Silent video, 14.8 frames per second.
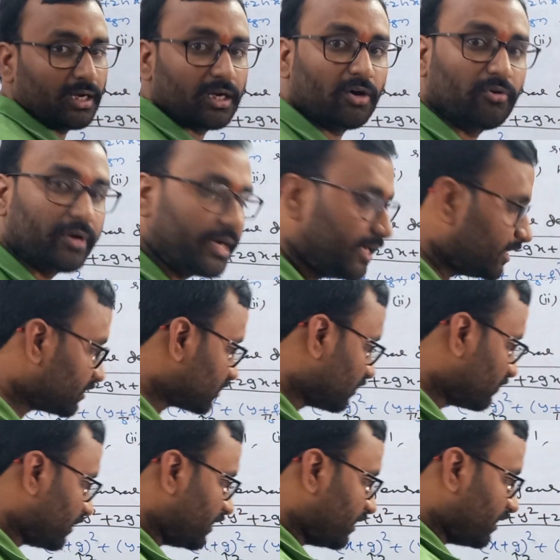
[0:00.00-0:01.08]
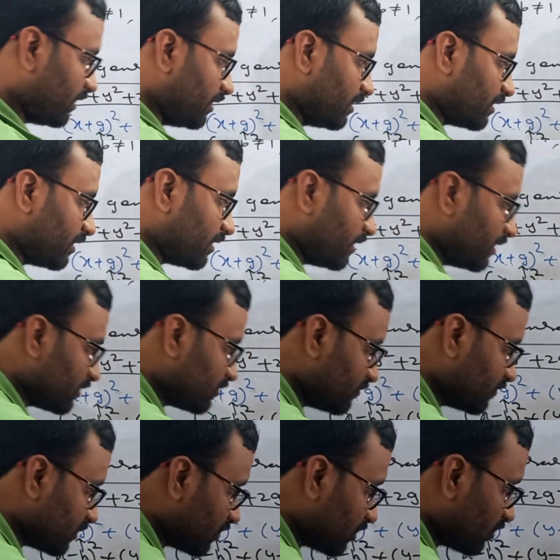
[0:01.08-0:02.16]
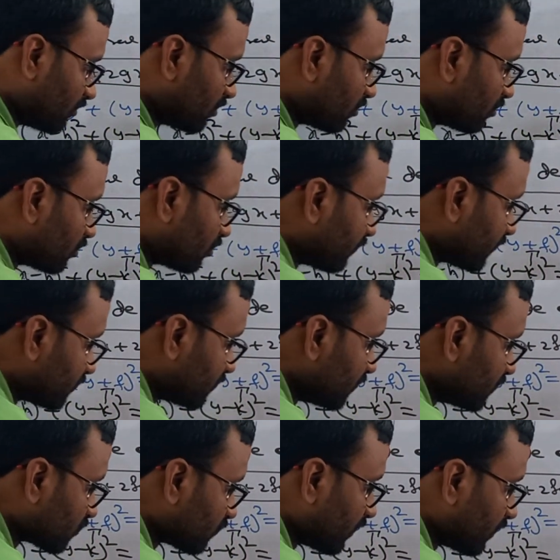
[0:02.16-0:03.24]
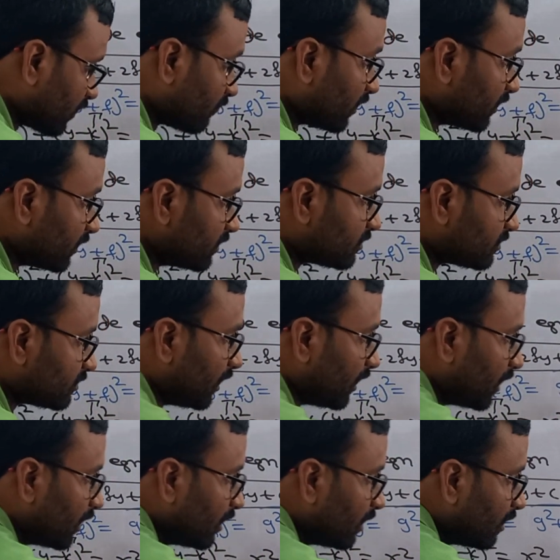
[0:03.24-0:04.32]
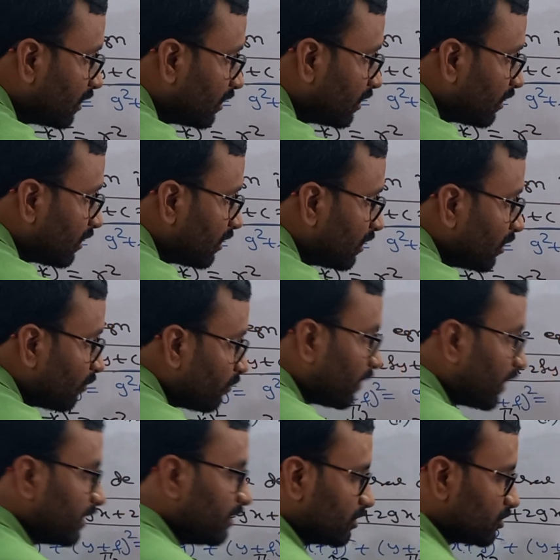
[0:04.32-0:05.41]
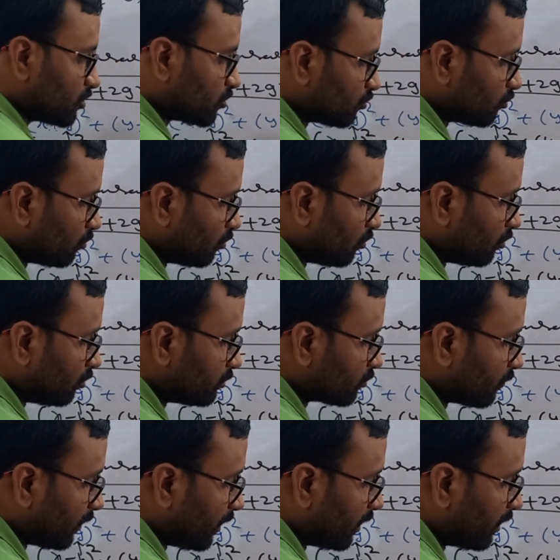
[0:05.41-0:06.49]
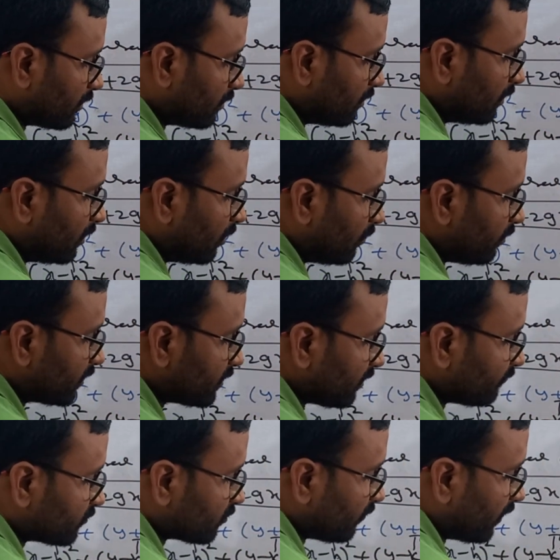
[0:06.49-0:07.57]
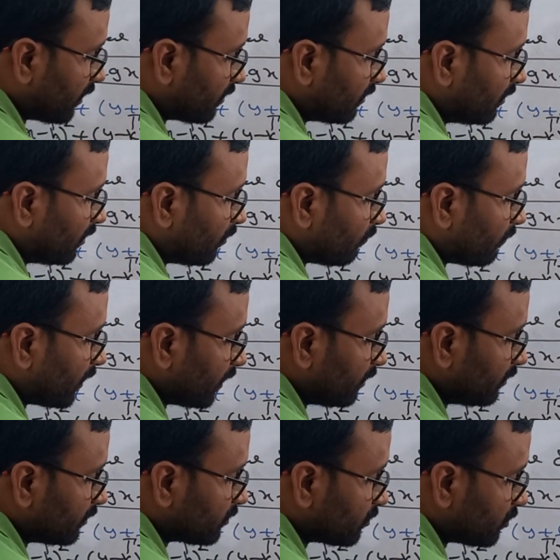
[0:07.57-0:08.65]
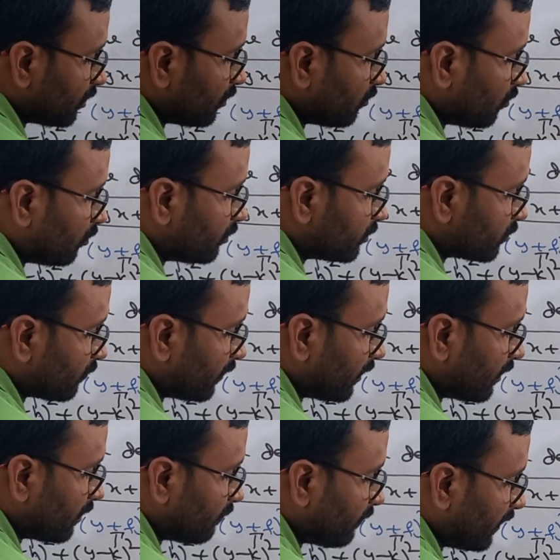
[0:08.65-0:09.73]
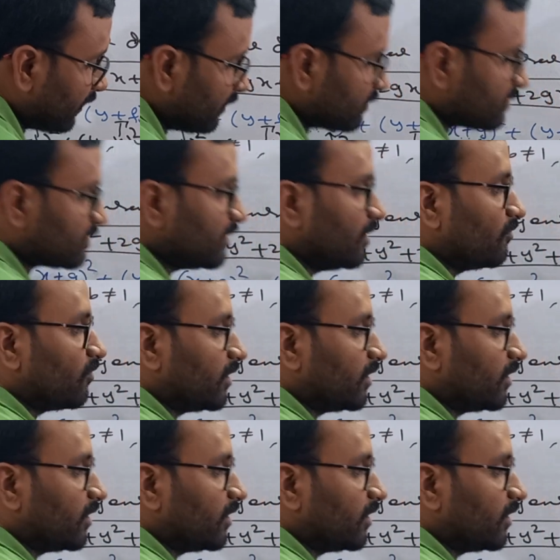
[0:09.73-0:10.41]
Now radius. I am writing here radius which is equal to root over g square. What is g? Minus 2 whole square plus f square minus 3 whole square minus c.